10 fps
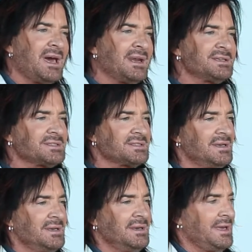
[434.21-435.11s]
tennis
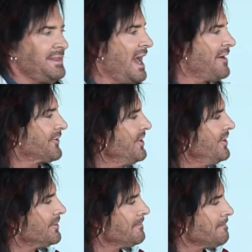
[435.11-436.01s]
in the
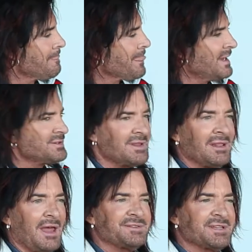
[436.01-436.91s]
afternoon. So that
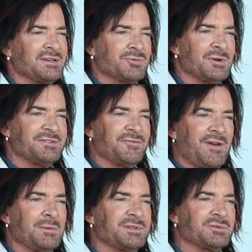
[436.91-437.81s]
Lifestyles of Rich and
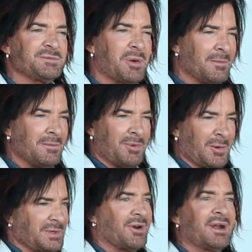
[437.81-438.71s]
Famous was
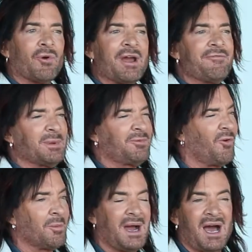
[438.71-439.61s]
perpetrating right
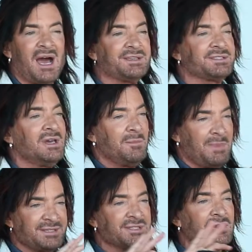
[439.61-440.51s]
before my eyes,
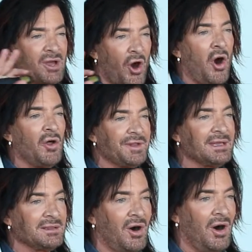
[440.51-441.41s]
basically all day
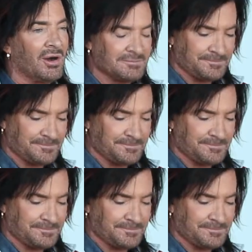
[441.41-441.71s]
long.